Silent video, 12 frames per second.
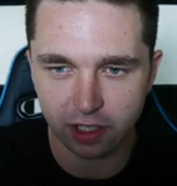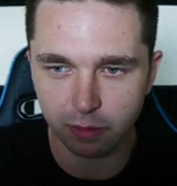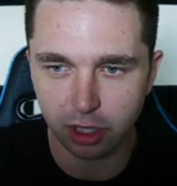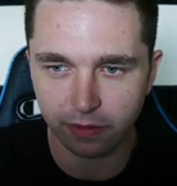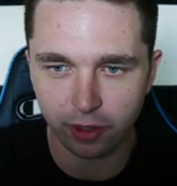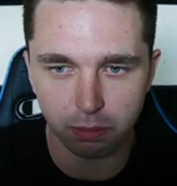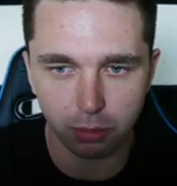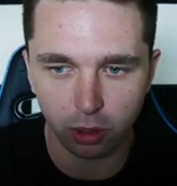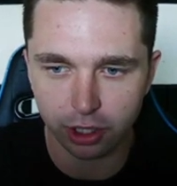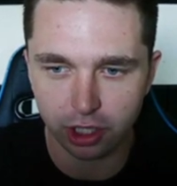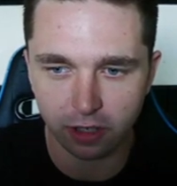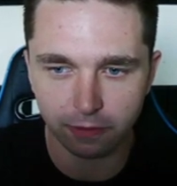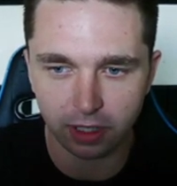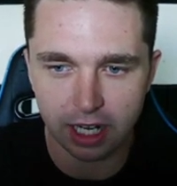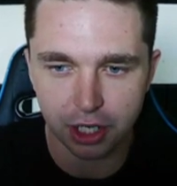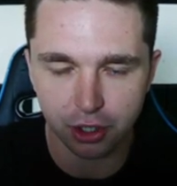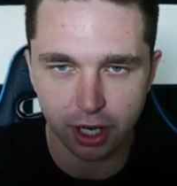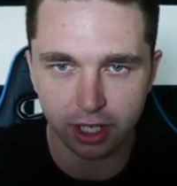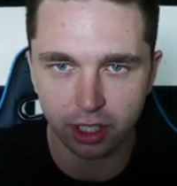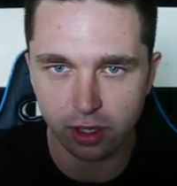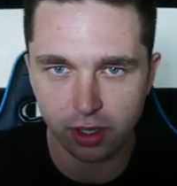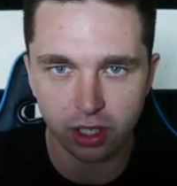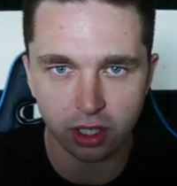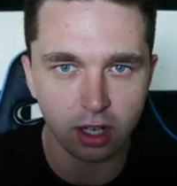but if you're bullish on FlashTrade and you use
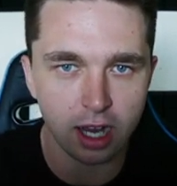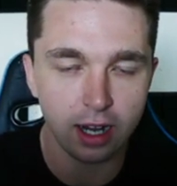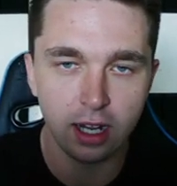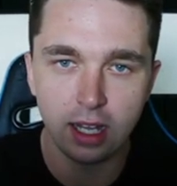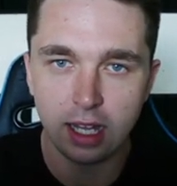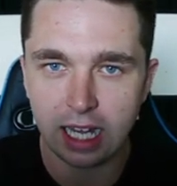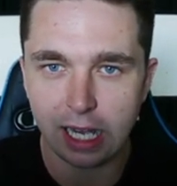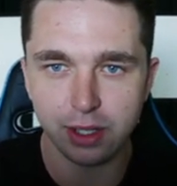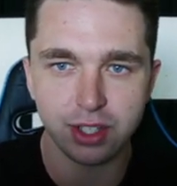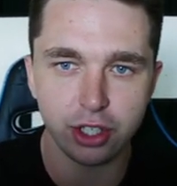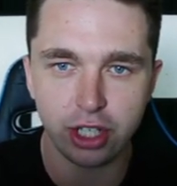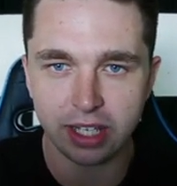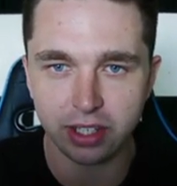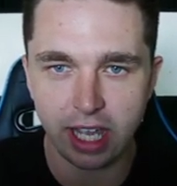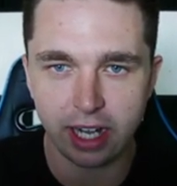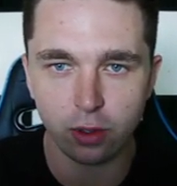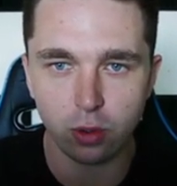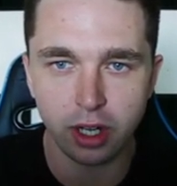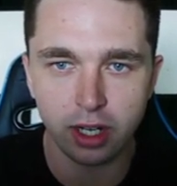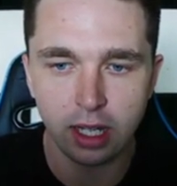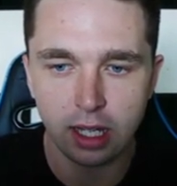it a lot, I would suggest getting one,